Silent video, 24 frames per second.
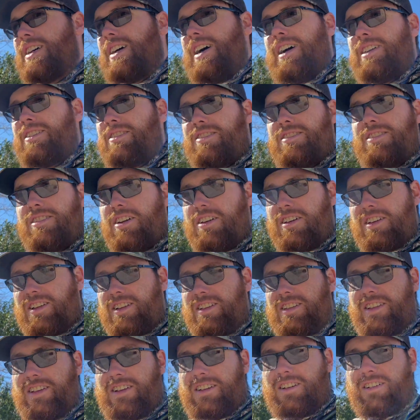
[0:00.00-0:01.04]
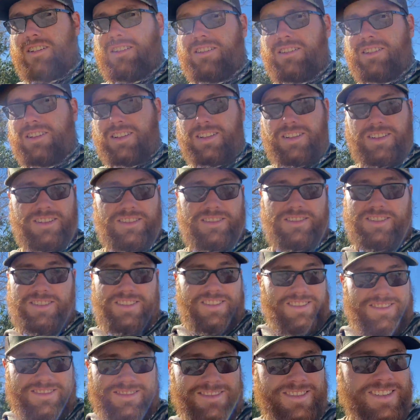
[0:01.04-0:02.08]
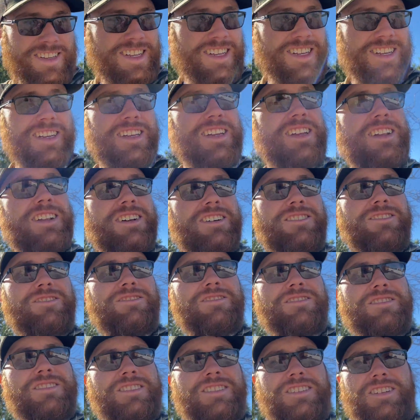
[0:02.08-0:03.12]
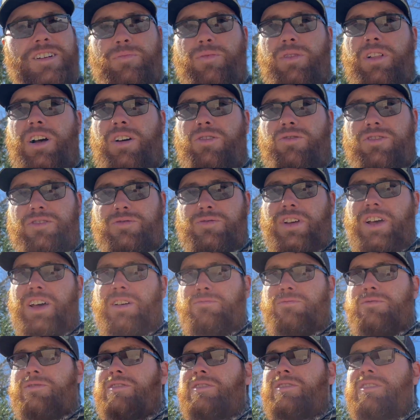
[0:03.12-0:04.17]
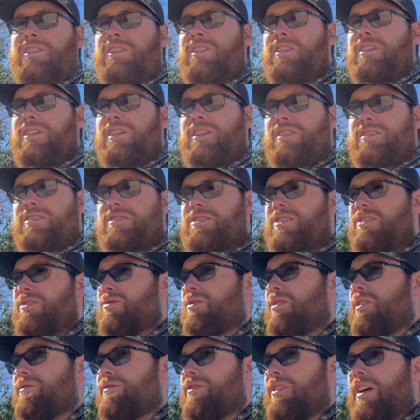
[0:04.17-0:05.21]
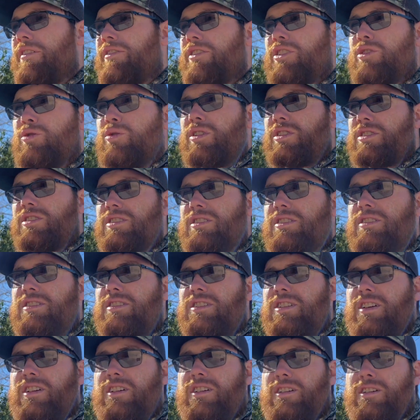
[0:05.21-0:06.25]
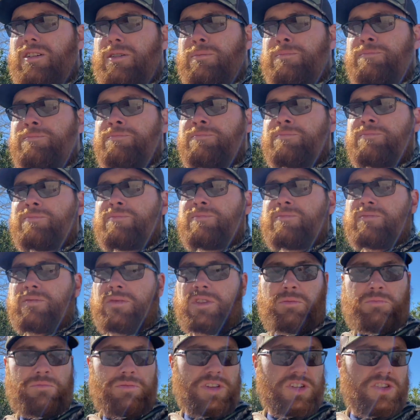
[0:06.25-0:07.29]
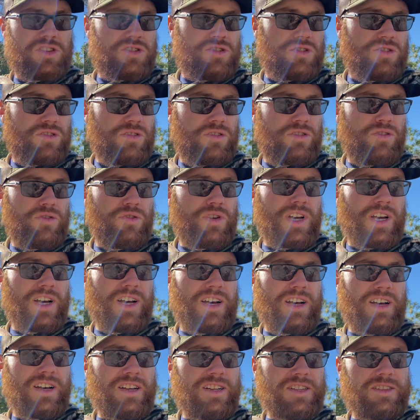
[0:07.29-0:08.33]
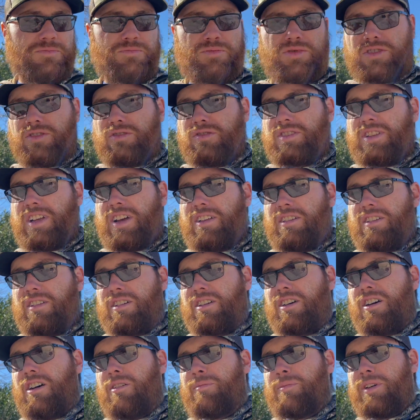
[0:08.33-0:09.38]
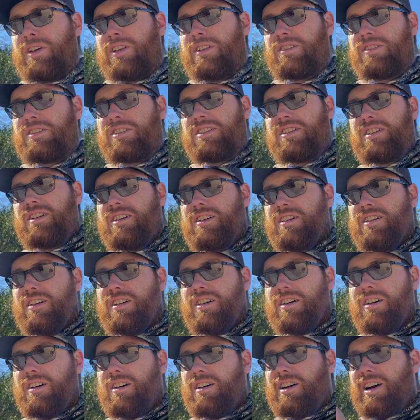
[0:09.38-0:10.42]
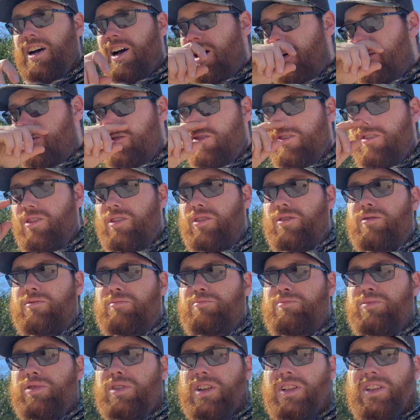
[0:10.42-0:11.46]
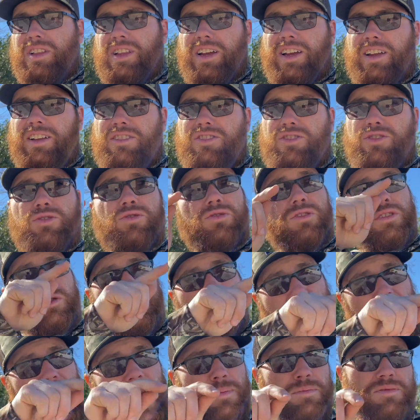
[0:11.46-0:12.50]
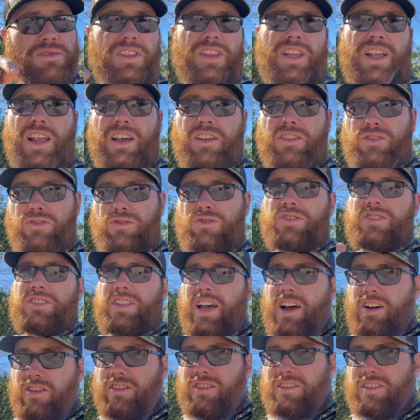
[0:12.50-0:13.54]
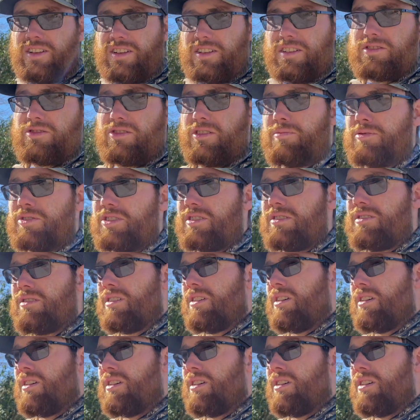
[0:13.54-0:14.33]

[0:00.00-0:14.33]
I just stuck it in there, and, you know, a couple hours we had one. So uh, if you have any questions, um, make sure you guys put those down in the comments. Uh, I will put a link to the trap that I used down in the description.